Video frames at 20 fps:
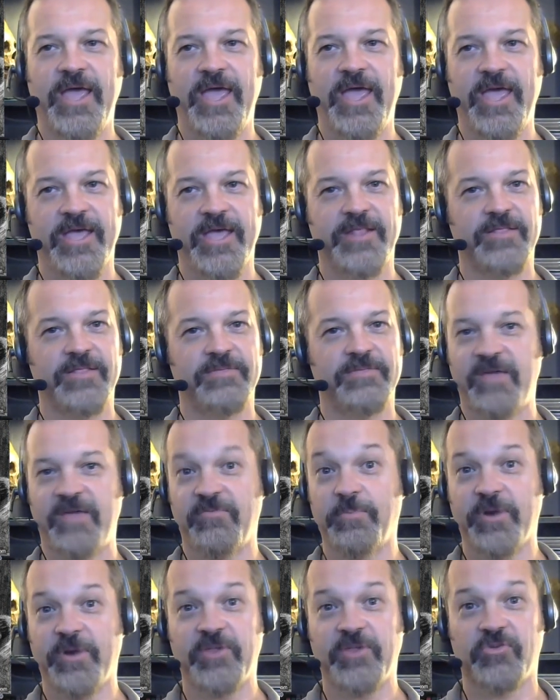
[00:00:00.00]
and
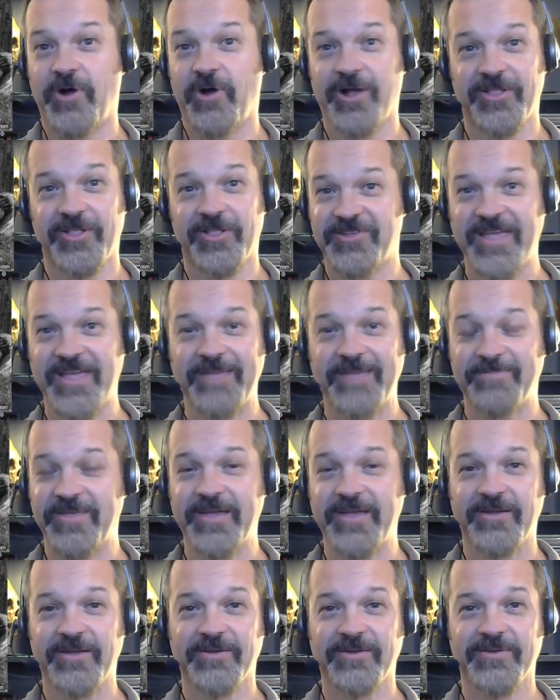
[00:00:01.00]
everybody's drawing the same
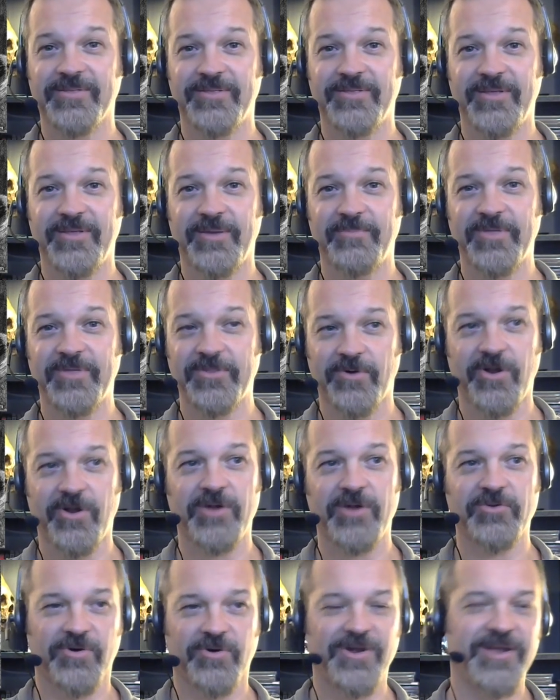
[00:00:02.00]
thing. I mean, they're
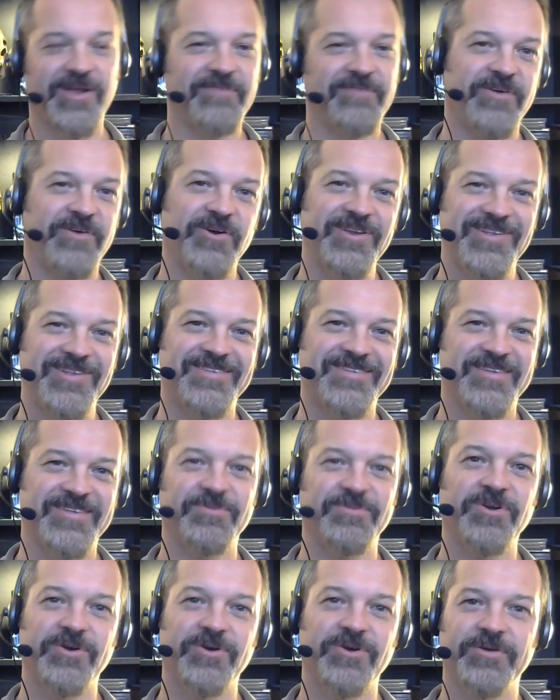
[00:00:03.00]
all drawing very
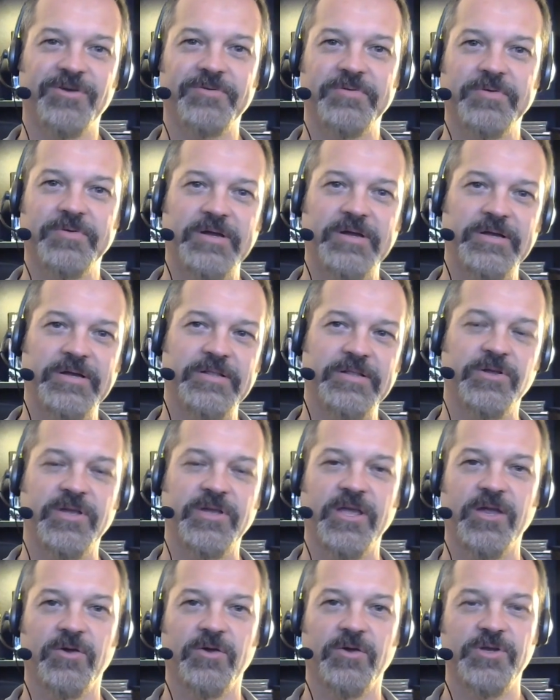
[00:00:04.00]
similar
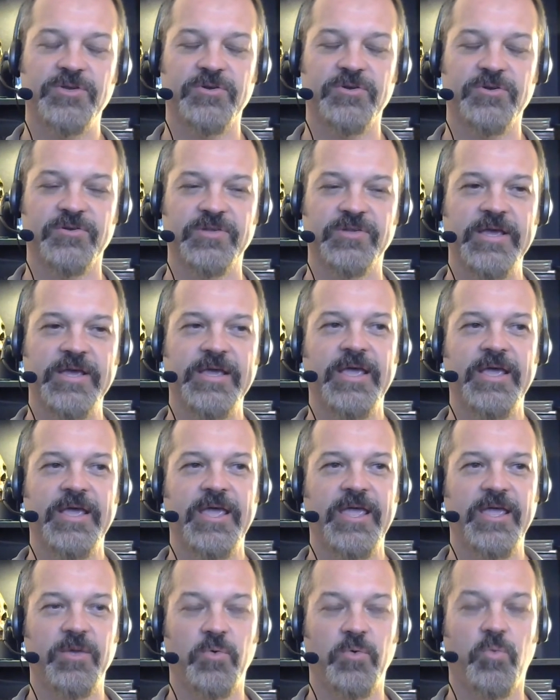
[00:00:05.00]
looking creatures.
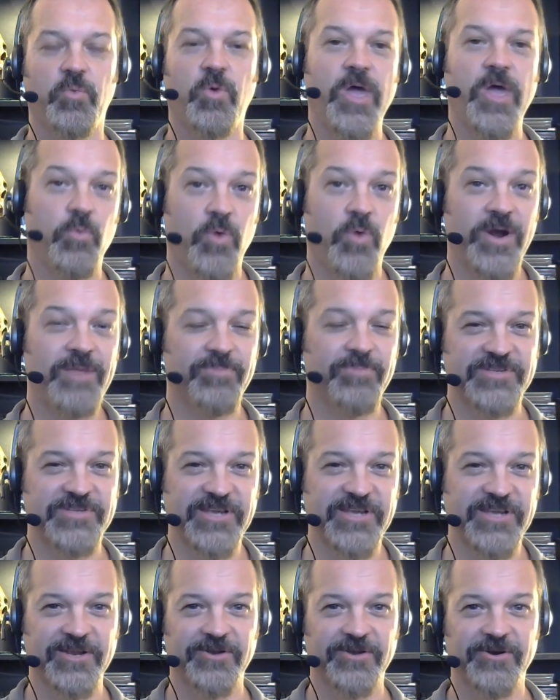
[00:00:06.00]
And one in
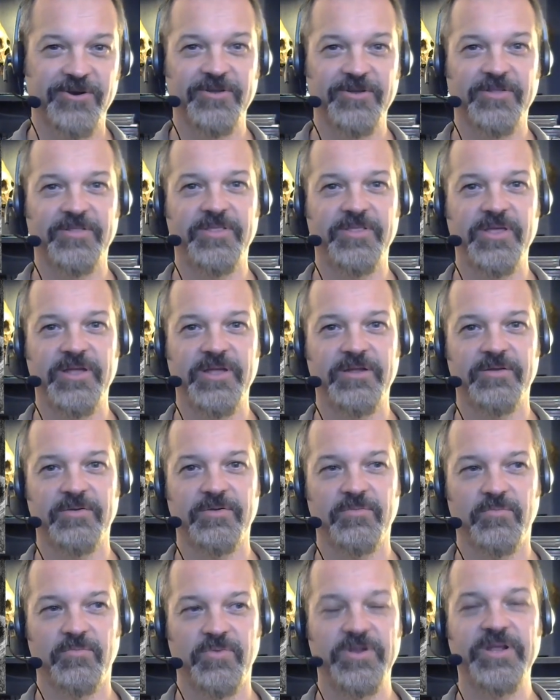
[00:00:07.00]
particular that
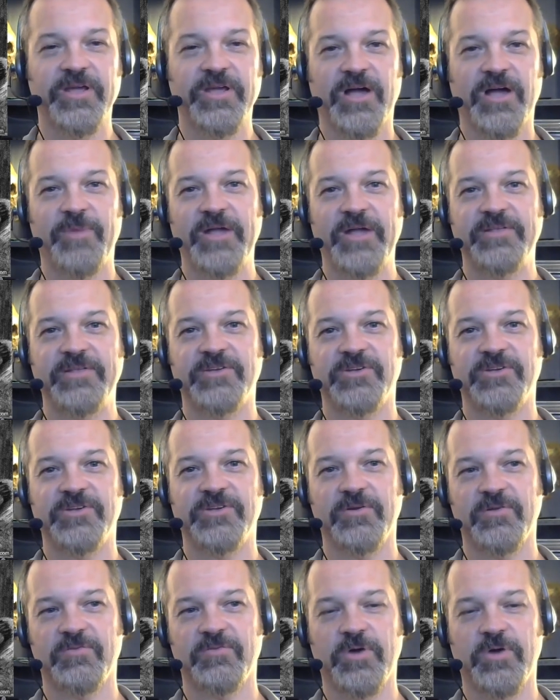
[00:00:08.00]
really caught my
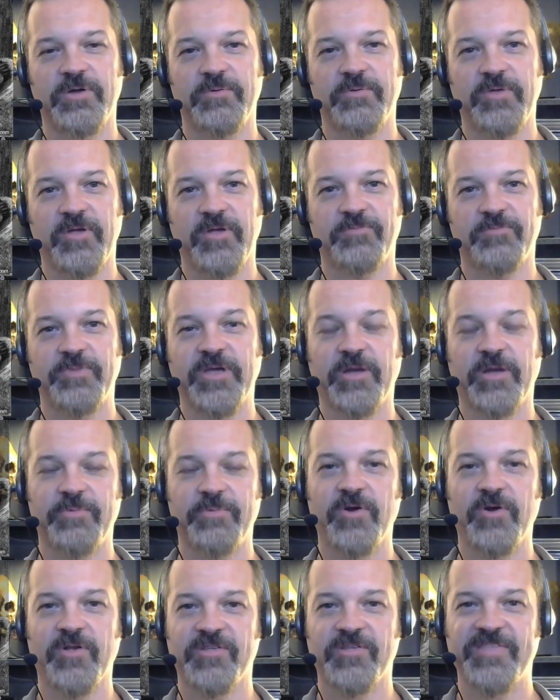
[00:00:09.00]
attention is what has become
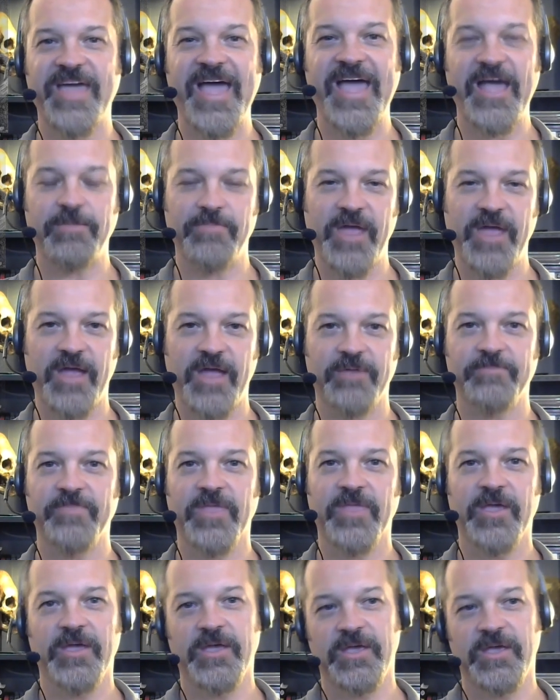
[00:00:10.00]
known as the Hat Man.
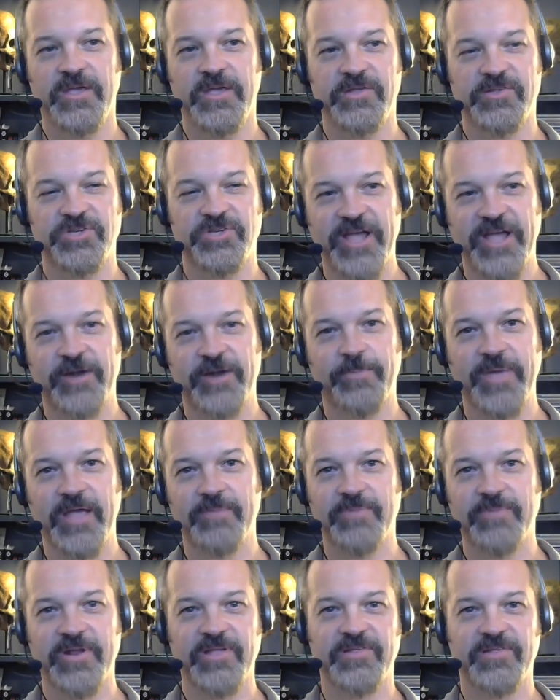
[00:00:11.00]
He's a shadow
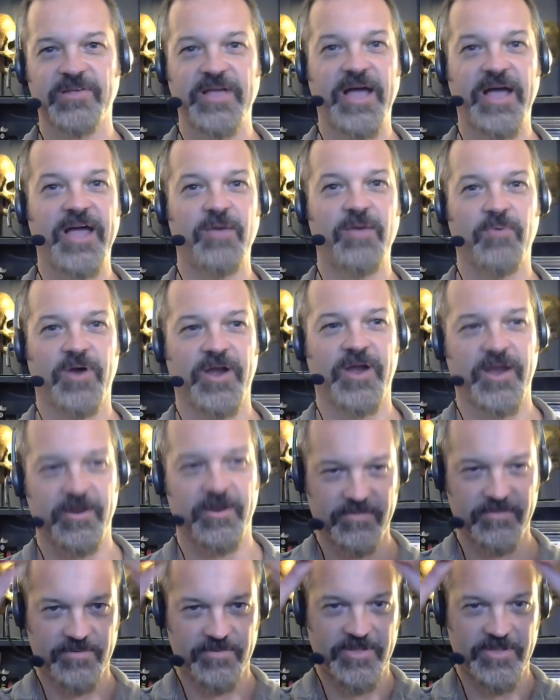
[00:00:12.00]
man, but he's a guy
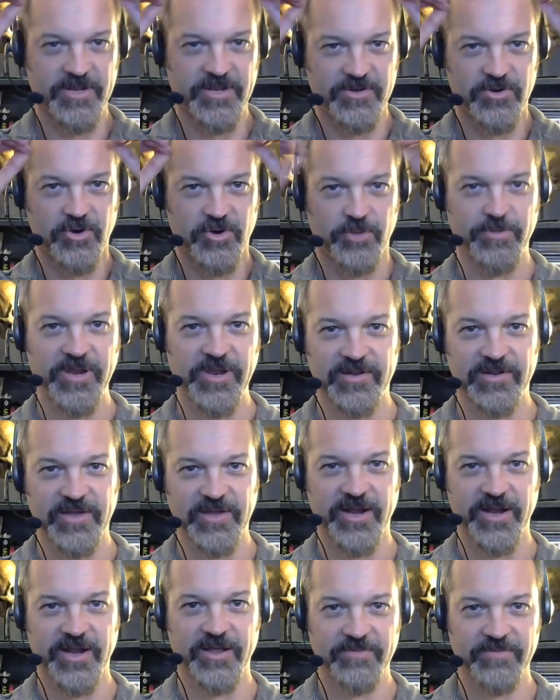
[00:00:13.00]
wearing like a derby
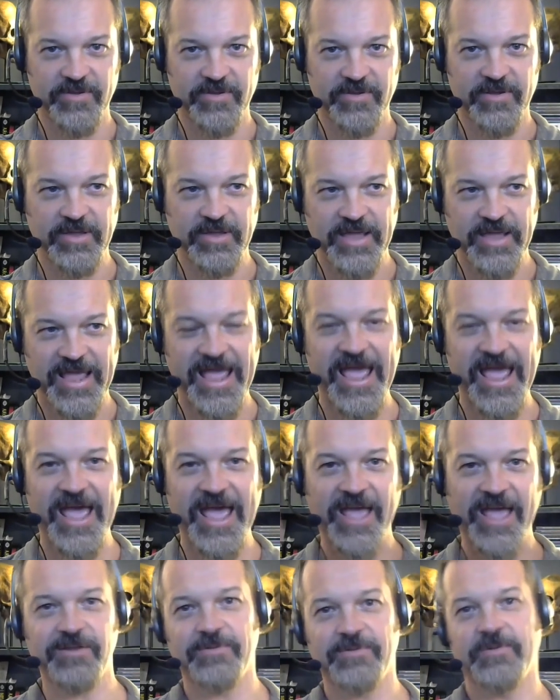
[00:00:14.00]
kind of
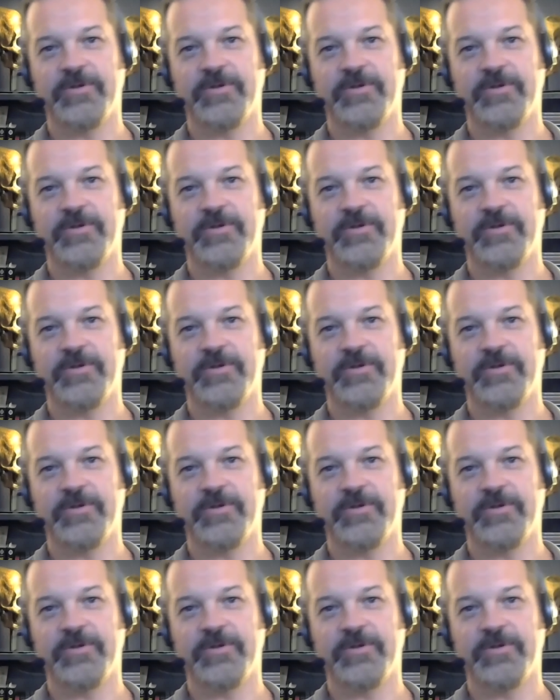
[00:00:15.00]
hat,